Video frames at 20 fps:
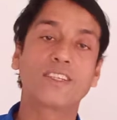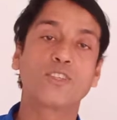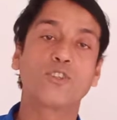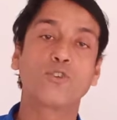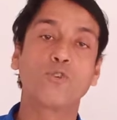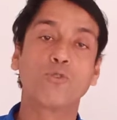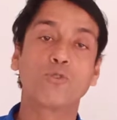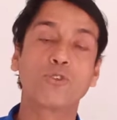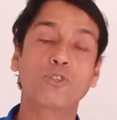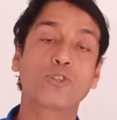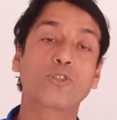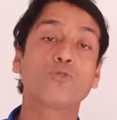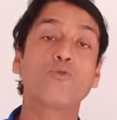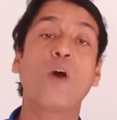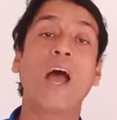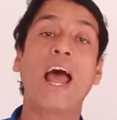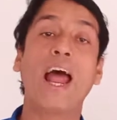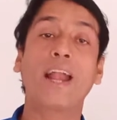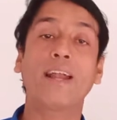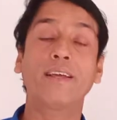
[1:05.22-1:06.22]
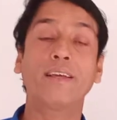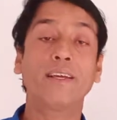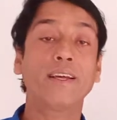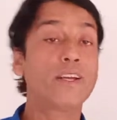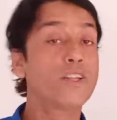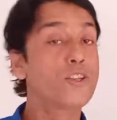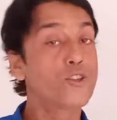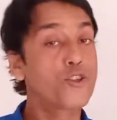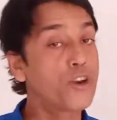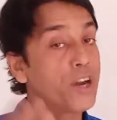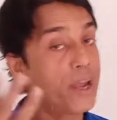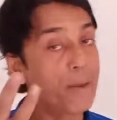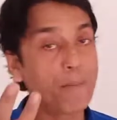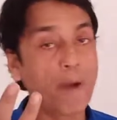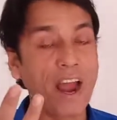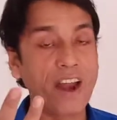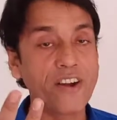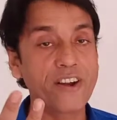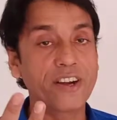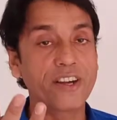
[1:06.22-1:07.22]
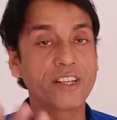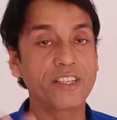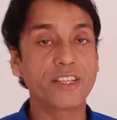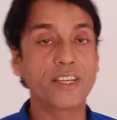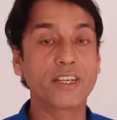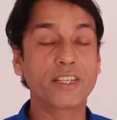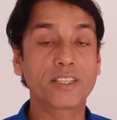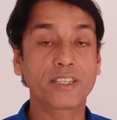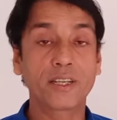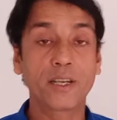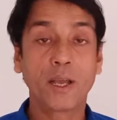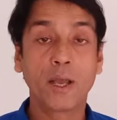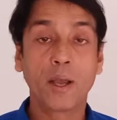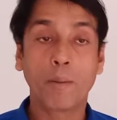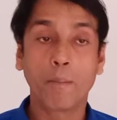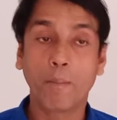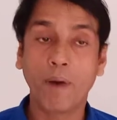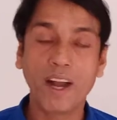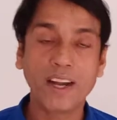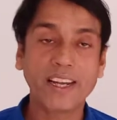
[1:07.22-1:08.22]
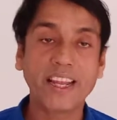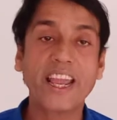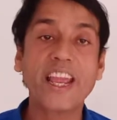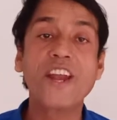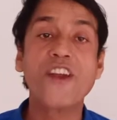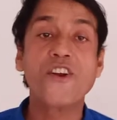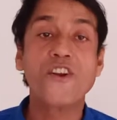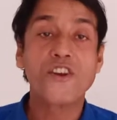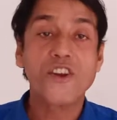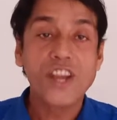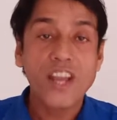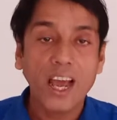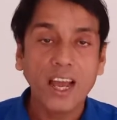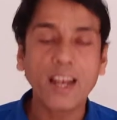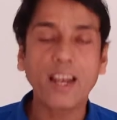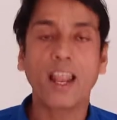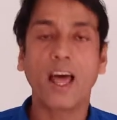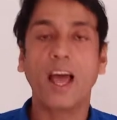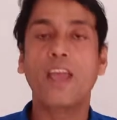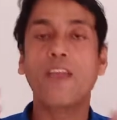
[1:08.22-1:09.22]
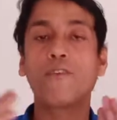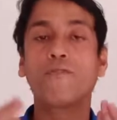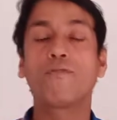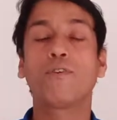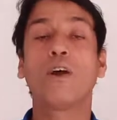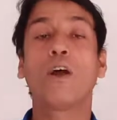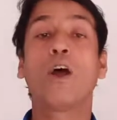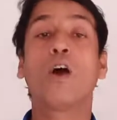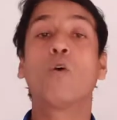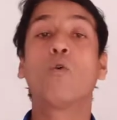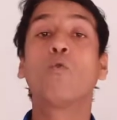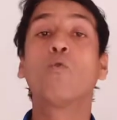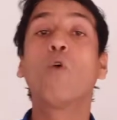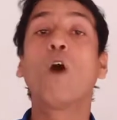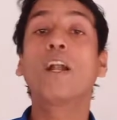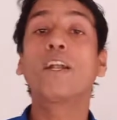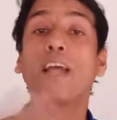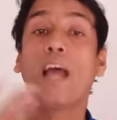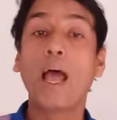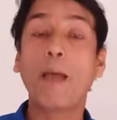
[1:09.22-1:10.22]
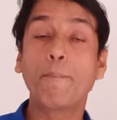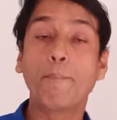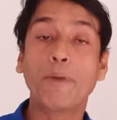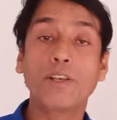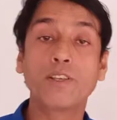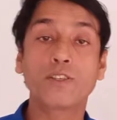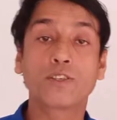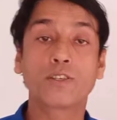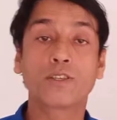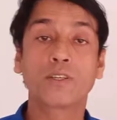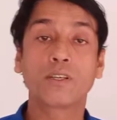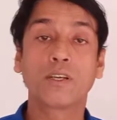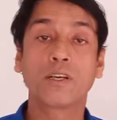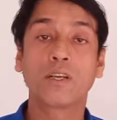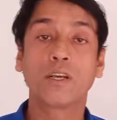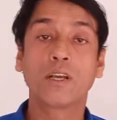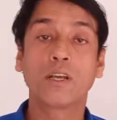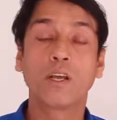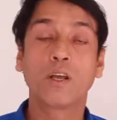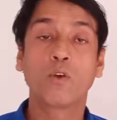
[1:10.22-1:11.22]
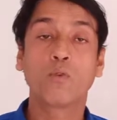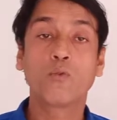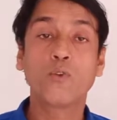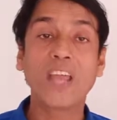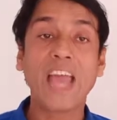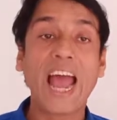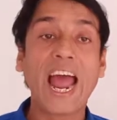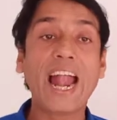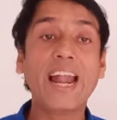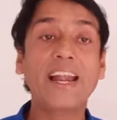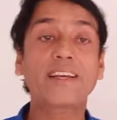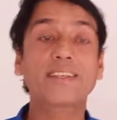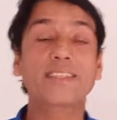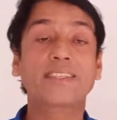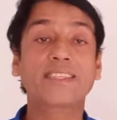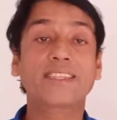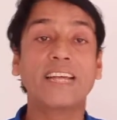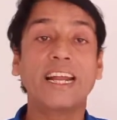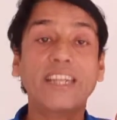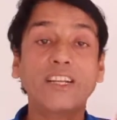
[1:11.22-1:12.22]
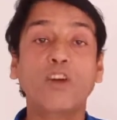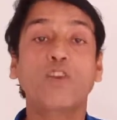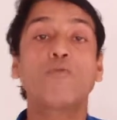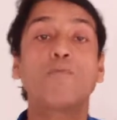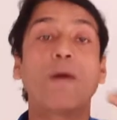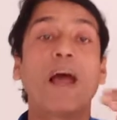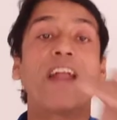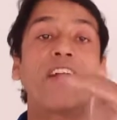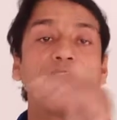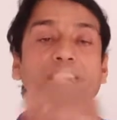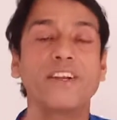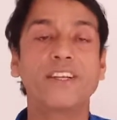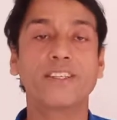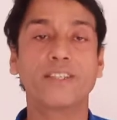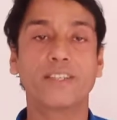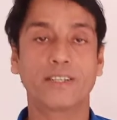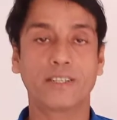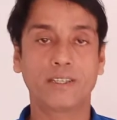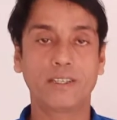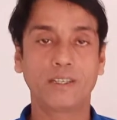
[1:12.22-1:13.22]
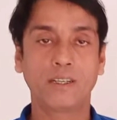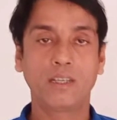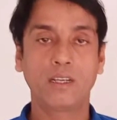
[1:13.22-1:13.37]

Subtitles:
is used to add 3 binary digits. But in real life, what happens? We add a set of binary digits.